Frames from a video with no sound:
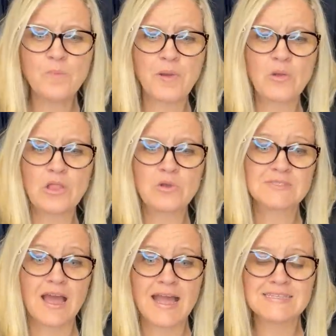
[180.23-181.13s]
BOLO
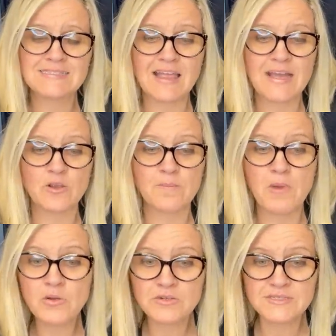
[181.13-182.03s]
tie slider,
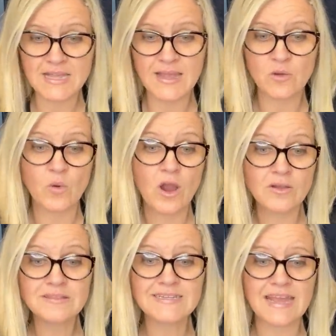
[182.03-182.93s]
motorcycle,
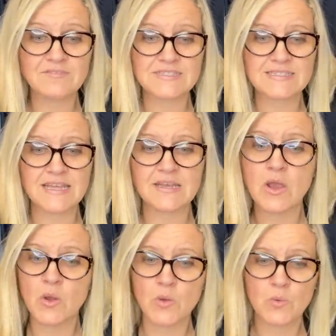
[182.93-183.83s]
Harley Davidson,
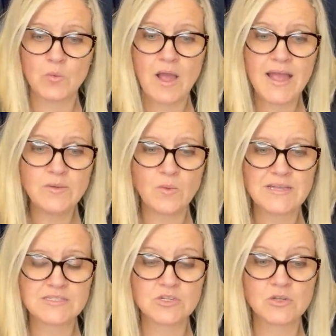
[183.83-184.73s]
ride
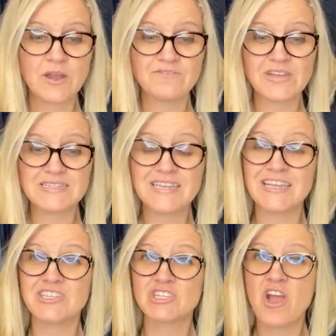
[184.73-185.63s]
Western,
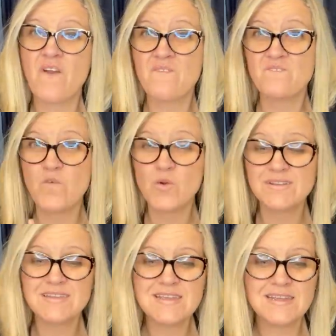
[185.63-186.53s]
vintage,
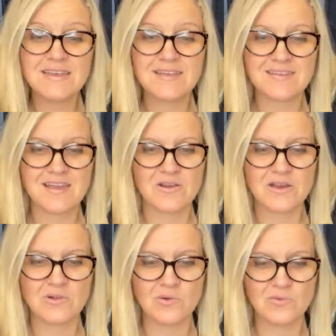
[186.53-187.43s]
fourteen
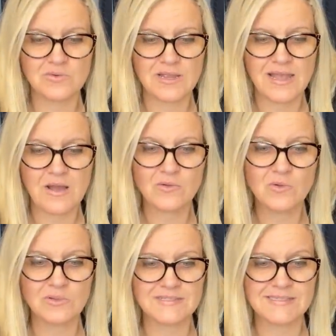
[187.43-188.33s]
karat gold. How
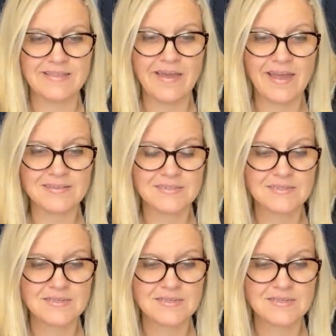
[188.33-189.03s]
cool is that?